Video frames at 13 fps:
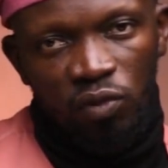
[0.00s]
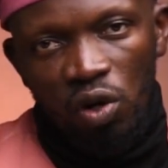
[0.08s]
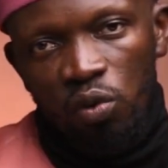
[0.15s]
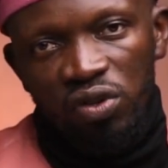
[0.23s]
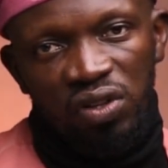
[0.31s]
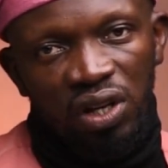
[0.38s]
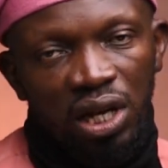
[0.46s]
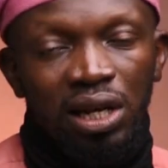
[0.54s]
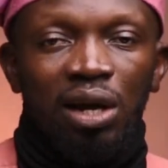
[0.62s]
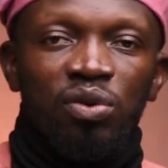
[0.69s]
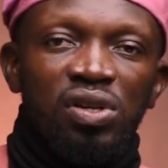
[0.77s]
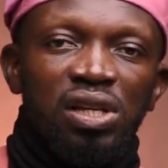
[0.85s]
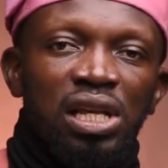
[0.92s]
once again, I
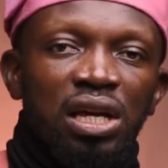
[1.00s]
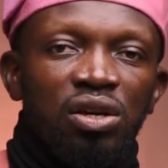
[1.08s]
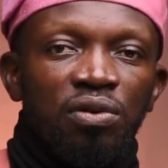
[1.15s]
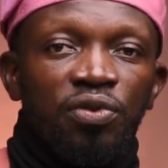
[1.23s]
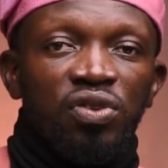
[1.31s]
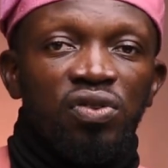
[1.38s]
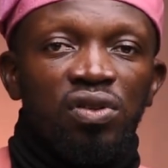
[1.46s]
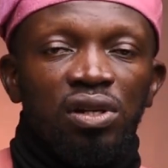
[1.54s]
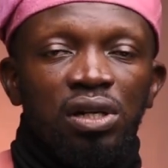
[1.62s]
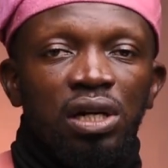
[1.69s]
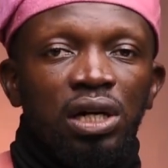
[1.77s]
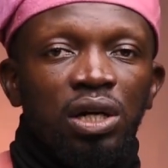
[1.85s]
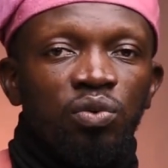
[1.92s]
will say thank you for
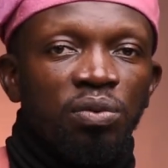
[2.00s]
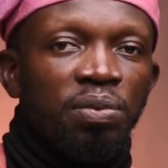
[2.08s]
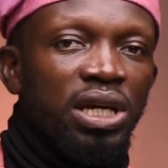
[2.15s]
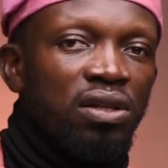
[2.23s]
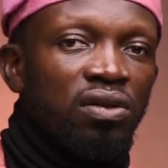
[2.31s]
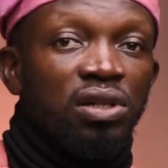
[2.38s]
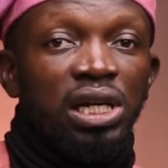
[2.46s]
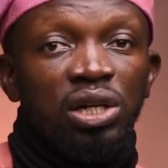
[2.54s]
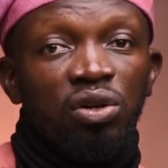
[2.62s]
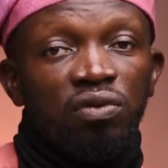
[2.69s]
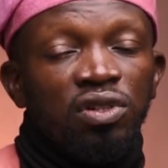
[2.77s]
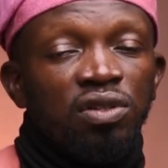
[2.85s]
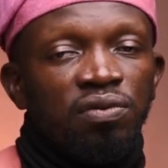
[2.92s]
sticking around with me to the end
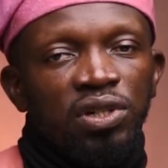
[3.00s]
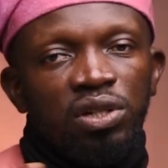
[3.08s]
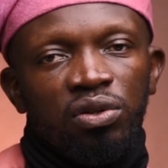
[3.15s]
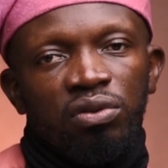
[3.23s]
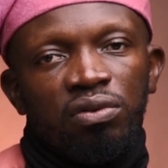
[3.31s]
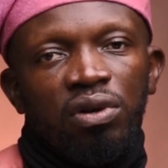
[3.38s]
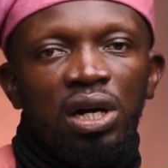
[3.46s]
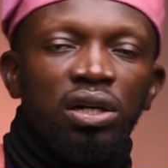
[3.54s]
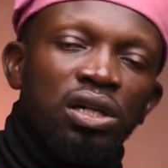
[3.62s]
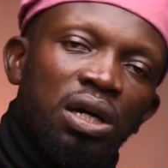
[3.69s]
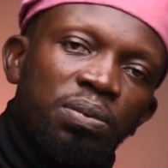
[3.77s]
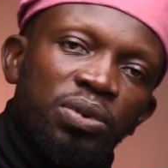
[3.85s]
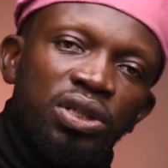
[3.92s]
of this video. I
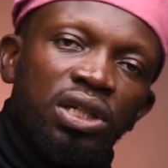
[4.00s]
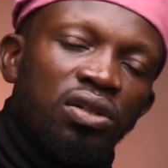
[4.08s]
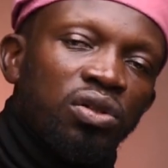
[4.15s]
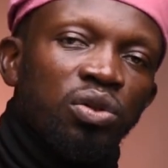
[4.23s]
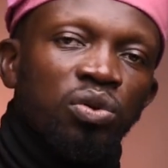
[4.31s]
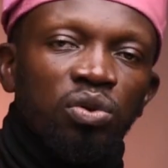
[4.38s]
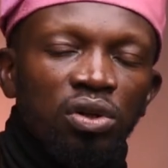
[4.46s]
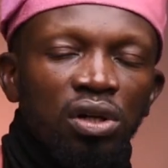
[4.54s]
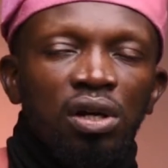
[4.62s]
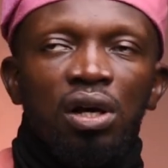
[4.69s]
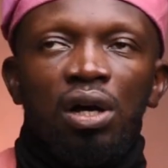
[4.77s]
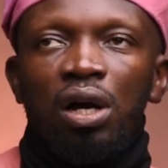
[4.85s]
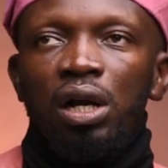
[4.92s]
really appreciate you,
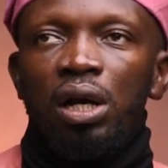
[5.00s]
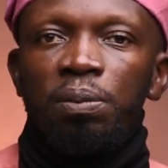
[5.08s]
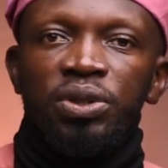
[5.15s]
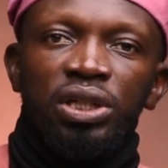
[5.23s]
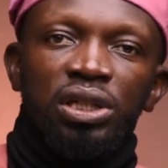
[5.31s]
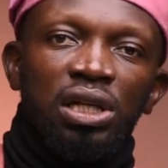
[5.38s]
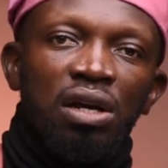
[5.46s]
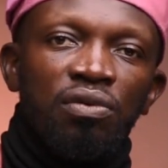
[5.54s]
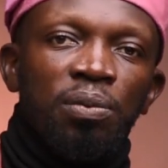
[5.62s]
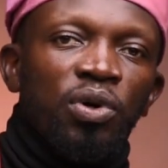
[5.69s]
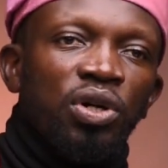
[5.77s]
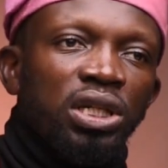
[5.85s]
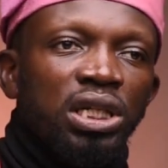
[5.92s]
and I appreciate
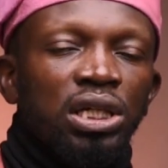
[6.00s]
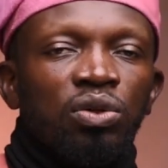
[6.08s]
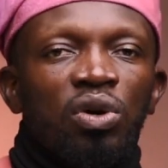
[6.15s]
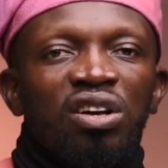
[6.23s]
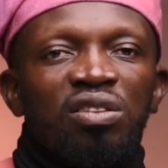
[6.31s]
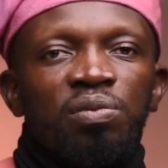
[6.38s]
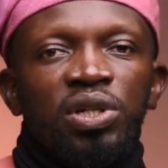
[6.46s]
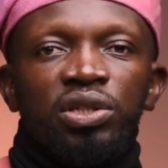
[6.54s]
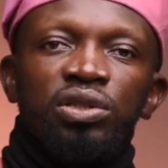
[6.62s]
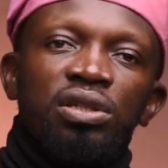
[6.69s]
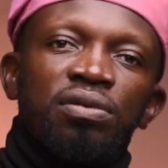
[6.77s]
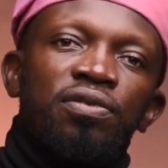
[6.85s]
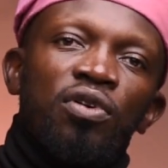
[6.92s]
everybody who has been
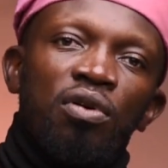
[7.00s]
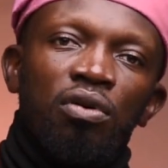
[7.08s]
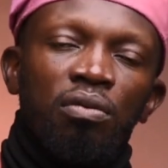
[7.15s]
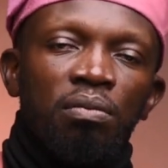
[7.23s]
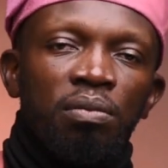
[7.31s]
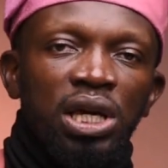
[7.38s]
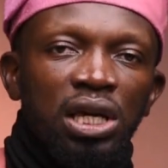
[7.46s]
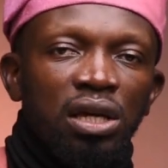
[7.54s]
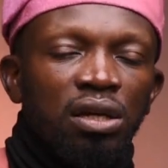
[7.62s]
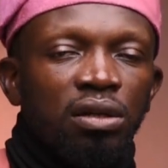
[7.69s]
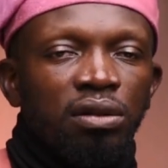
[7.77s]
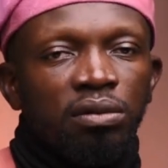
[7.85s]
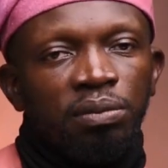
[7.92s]
rooting for me,
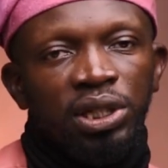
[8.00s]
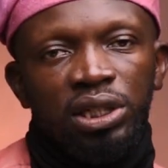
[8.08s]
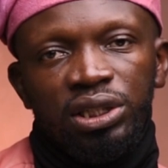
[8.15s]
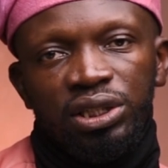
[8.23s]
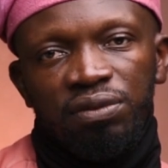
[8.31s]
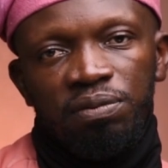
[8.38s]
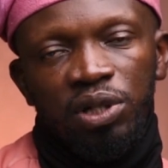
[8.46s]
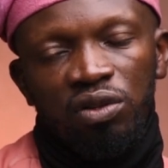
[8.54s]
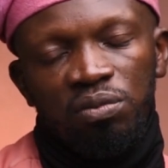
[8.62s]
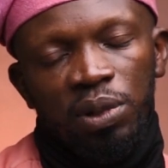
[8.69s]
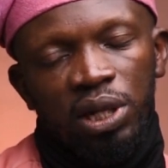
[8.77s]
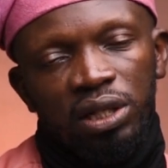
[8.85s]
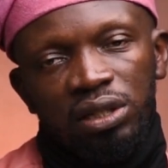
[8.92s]
being the Chief Middle
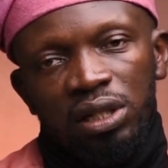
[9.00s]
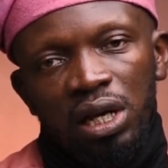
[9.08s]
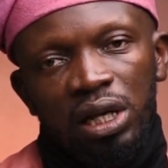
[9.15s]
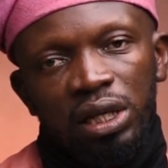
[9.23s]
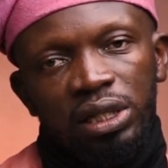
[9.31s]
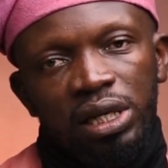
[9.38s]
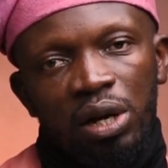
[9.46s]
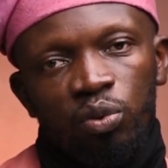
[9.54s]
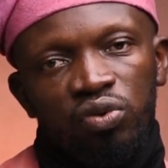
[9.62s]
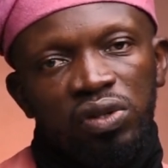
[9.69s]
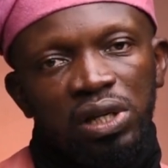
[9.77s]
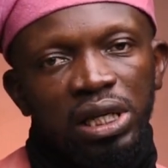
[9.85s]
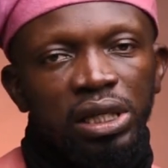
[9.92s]
Band, and I will
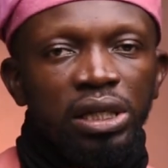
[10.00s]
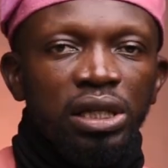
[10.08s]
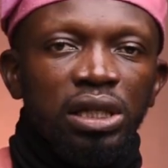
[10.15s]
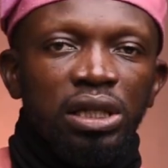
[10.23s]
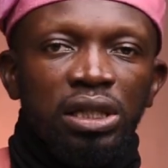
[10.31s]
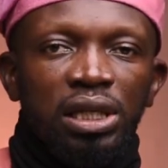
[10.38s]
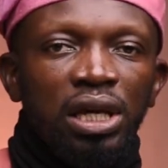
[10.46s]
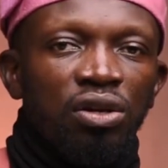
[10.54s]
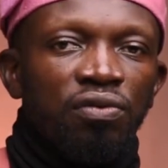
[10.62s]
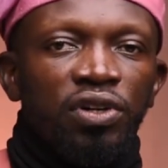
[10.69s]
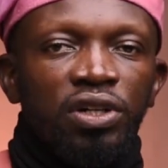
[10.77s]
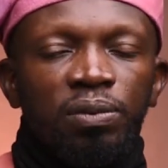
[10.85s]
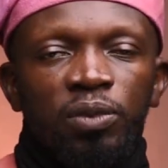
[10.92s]
say thank you
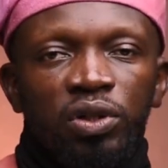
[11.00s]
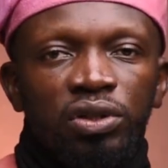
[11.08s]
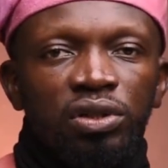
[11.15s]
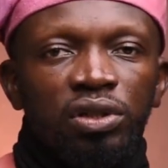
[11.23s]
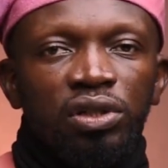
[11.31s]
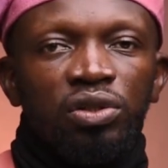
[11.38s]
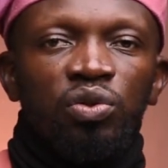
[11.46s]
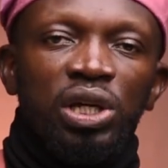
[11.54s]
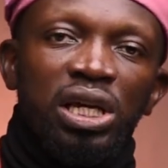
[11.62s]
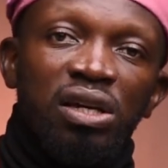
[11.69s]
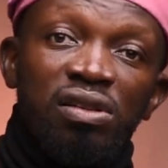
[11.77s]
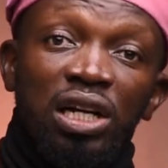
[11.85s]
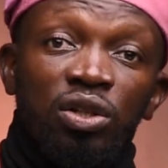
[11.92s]
very much. So in
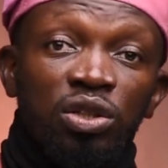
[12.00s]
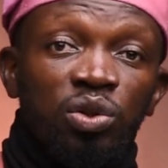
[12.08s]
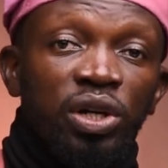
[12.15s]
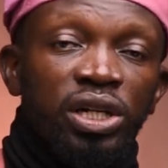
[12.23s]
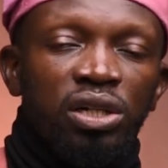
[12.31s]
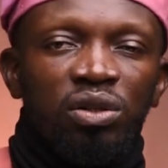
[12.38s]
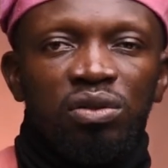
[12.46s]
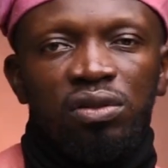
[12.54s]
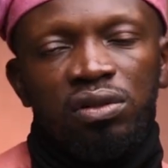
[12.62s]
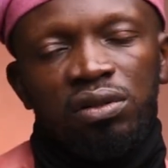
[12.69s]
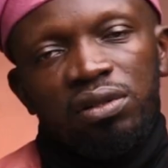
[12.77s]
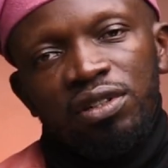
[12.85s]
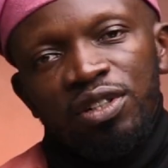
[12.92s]
case I just joined
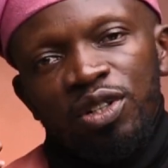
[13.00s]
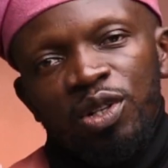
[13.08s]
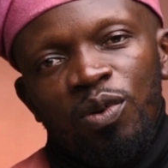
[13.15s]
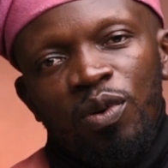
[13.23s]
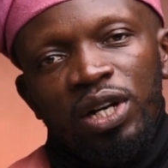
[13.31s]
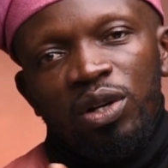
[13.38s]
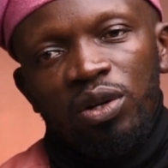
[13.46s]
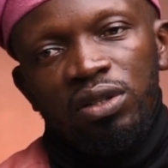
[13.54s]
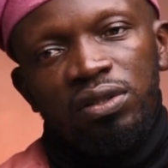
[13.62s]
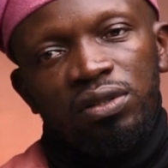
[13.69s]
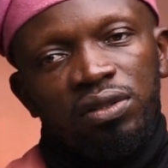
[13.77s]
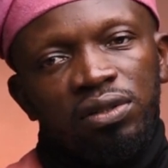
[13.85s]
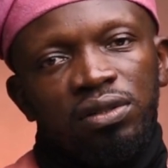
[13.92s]
us, why not
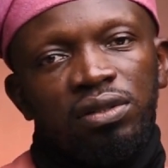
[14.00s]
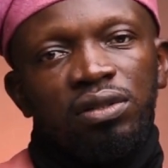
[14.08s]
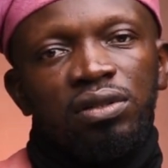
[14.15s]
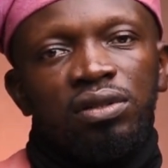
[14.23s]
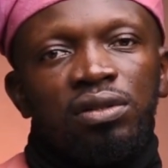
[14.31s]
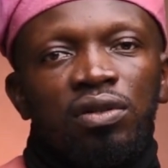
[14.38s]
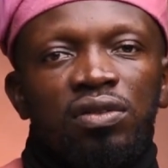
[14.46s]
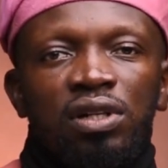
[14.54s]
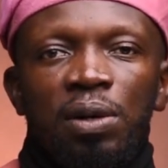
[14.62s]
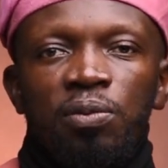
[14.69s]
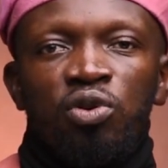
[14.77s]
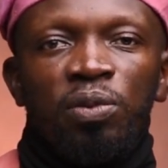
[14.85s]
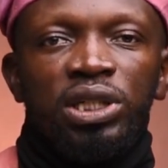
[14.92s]

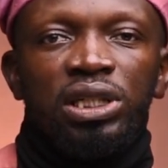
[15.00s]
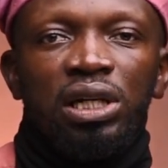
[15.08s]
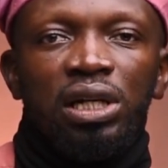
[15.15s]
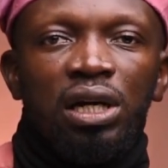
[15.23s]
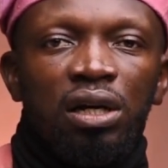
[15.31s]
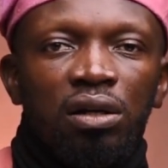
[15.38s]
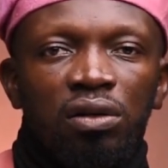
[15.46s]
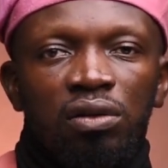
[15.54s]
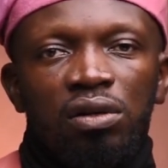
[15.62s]
subscribe to my channel